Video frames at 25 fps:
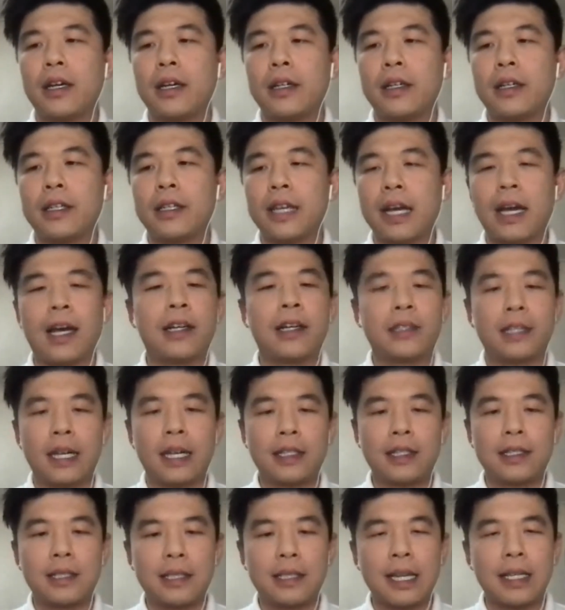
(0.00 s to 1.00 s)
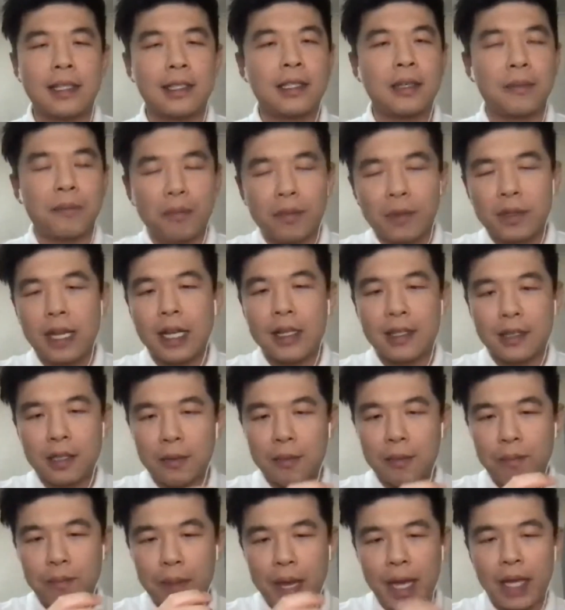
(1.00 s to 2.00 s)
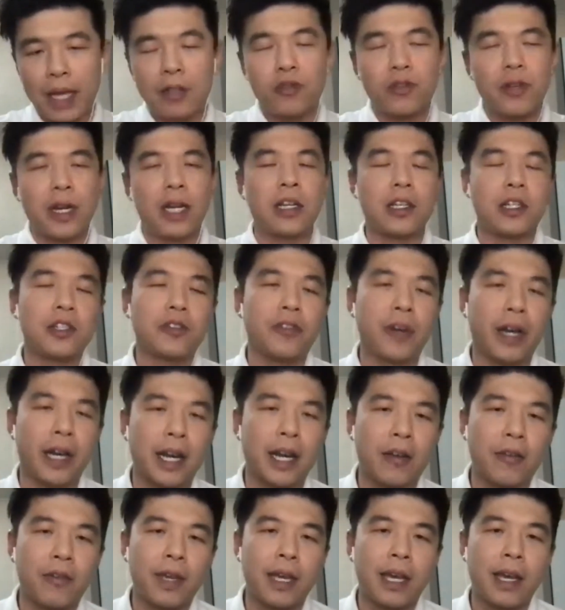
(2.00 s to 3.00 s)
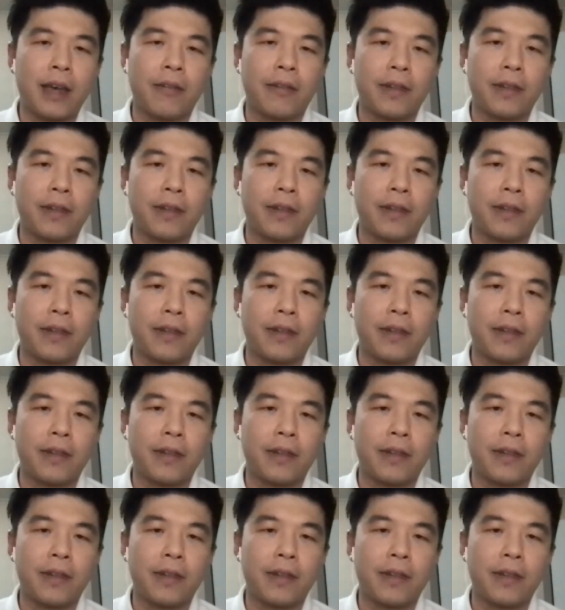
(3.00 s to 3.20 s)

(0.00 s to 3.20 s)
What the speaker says: Yeah, that's the main strategy right now we have.